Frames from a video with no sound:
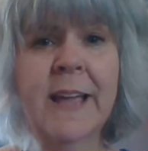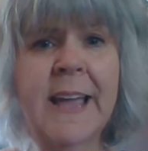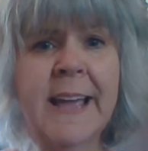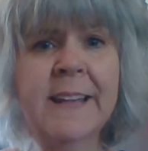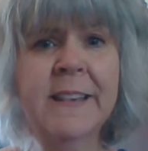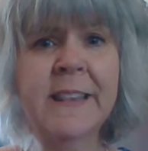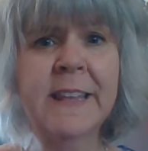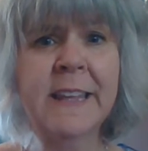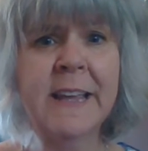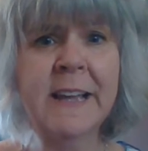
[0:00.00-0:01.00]
And
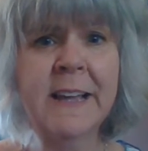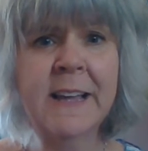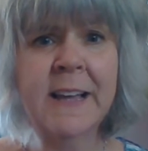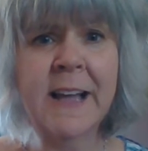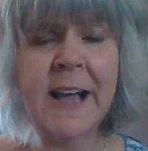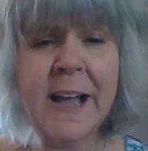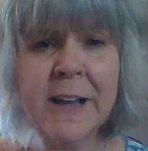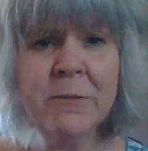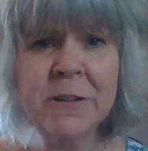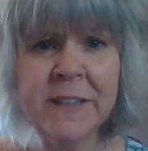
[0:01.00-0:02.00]
the
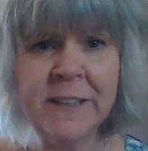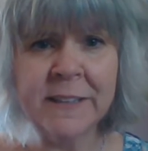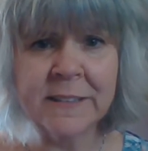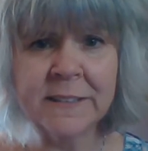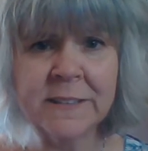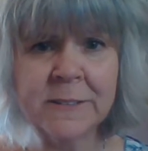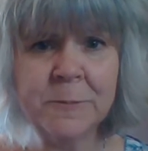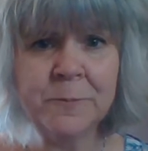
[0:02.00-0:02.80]
irony is,